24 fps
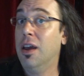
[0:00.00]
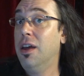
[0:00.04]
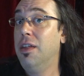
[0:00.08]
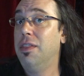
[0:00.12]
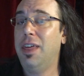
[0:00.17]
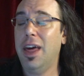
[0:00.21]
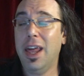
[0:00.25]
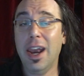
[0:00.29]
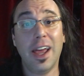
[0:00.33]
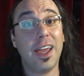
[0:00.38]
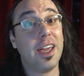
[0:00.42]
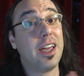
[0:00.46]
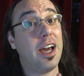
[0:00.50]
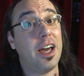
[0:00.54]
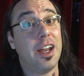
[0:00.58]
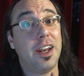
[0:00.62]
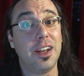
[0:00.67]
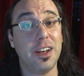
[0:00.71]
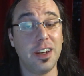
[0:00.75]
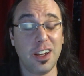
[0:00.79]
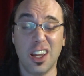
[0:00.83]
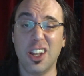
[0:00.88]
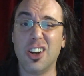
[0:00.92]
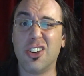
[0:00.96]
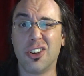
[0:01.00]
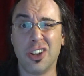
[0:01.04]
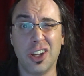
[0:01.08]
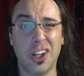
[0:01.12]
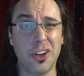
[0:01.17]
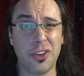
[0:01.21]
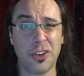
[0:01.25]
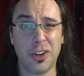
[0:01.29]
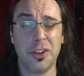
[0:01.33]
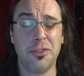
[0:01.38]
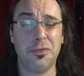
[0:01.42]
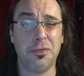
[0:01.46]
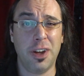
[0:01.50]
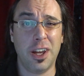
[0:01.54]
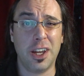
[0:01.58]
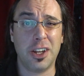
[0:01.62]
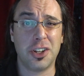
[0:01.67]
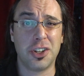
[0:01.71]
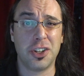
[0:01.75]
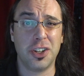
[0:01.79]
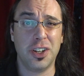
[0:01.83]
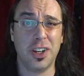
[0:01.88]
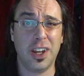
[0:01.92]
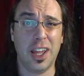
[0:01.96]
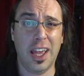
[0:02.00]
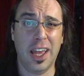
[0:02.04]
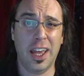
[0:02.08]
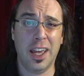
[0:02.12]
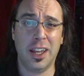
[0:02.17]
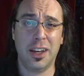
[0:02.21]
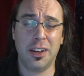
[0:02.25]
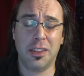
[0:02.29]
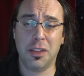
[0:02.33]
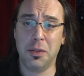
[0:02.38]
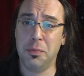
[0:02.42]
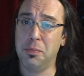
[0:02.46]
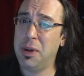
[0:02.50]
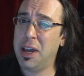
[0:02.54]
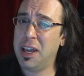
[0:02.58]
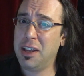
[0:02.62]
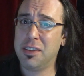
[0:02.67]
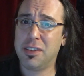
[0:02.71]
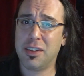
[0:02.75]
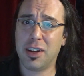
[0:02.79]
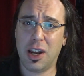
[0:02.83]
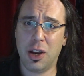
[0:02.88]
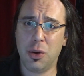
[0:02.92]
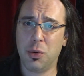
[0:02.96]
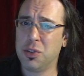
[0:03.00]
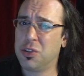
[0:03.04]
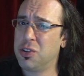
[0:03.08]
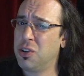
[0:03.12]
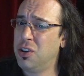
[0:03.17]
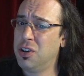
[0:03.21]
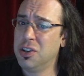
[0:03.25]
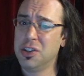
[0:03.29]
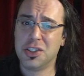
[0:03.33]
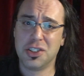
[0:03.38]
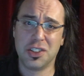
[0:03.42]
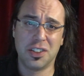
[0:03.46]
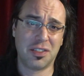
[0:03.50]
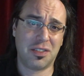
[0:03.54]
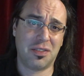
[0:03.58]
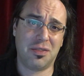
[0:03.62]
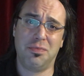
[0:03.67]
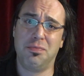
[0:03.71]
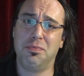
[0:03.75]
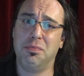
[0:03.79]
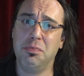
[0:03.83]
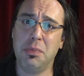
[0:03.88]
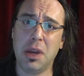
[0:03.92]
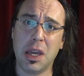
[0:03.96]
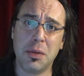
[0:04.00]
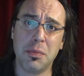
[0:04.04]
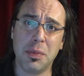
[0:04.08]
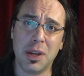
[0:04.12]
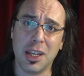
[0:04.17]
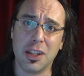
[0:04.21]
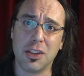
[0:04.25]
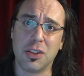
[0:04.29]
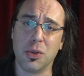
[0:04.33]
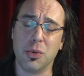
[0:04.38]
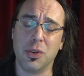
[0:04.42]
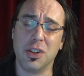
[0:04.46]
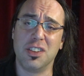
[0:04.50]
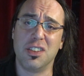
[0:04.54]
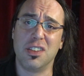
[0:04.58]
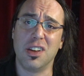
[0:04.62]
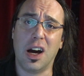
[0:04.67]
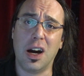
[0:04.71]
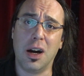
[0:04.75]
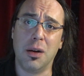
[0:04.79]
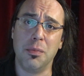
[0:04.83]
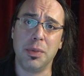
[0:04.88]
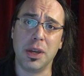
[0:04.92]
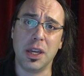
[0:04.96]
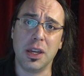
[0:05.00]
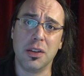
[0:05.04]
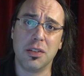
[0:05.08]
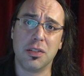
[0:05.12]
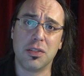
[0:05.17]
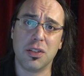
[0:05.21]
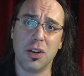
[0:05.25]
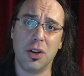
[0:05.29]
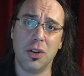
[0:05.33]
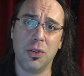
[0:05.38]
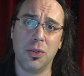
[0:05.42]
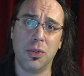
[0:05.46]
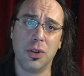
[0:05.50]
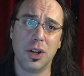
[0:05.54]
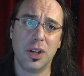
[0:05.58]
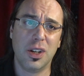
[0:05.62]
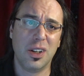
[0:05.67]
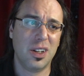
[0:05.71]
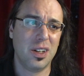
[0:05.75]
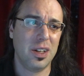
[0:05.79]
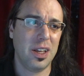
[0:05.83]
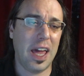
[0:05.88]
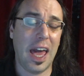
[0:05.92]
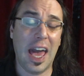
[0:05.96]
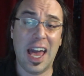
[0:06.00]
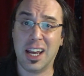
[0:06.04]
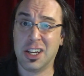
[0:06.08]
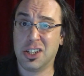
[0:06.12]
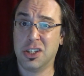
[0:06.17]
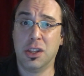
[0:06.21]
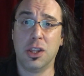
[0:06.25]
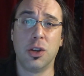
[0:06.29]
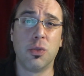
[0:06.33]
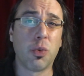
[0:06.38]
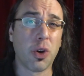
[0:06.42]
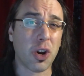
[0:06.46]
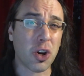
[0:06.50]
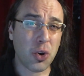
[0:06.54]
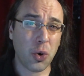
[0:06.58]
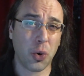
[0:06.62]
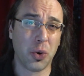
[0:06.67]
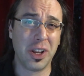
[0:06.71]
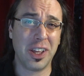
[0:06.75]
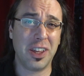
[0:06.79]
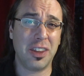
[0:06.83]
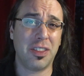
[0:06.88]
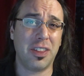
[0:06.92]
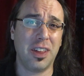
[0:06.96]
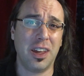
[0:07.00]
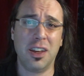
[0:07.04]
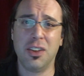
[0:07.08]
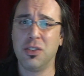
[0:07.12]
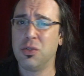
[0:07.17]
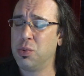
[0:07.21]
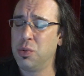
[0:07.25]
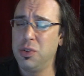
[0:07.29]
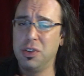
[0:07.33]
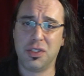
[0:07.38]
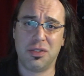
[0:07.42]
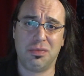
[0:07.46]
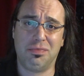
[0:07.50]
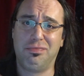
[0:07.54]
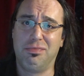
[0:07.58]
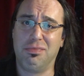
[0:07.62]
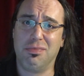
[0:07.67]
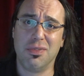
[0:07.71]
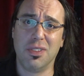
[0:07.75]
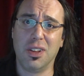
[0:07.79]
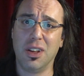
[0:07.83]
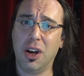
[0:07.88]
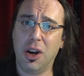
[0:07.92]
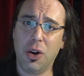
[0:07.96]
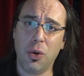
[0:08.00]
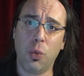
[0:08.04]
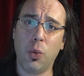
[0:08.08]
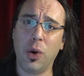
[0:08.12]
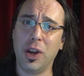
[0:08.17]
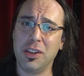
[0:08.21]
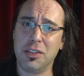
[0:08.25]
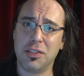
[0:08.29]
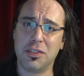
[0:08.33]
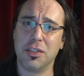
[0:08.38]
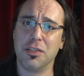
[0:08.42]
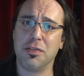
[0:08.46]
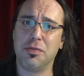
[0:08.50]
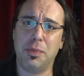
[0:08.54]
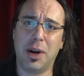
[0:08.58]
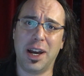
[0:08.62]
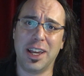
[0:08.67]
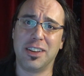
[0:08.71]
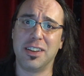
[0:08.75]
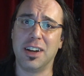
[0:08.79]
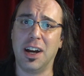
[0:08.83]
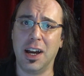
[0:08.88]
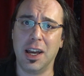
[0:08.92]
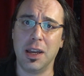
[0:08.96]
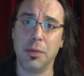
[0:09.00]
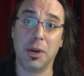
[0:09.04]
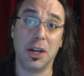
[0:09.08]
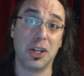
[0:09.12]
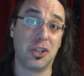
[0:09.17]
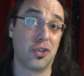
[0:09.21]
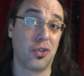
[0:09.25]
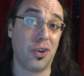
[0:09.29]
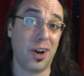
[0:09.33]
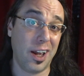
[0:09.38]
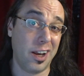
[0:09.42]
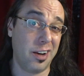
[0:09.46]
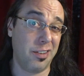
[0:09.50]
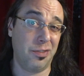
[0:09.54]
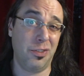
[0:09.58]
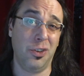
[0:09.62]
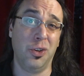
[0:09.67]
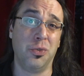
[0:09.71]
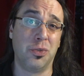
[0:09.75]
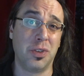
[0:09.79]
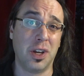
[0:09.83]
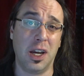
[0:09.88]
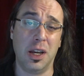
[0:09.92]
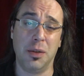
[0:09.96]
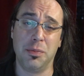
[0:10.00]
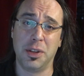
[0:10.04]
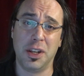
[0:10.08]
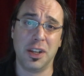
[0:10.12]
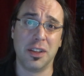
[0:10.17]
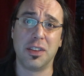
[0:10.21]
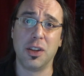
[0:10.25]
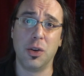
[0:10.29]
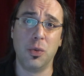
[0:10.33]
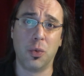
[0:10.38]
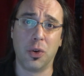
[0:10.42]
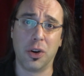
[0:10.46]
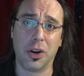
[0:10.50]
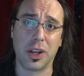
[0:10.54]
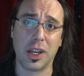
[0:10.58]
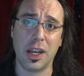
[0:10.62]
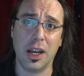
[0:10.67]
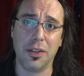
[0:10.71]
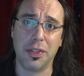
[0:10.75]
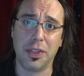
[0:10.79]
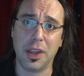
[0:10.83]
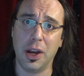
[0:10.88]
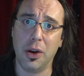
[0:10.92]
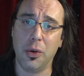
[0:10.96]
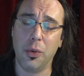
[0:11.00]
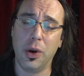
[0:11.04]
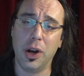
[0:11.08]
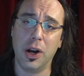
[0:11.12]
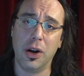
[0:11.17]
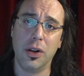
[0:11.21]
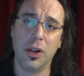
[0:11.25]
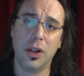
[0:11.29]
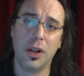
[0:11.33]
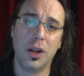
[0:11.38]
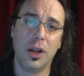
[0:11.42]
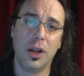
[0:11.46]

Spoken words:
Then I got an inner ear infection, and the meds that I was on just made me into a zombie. So actually recording things was a waste of my time. I tried a few times and it didn't work out that well.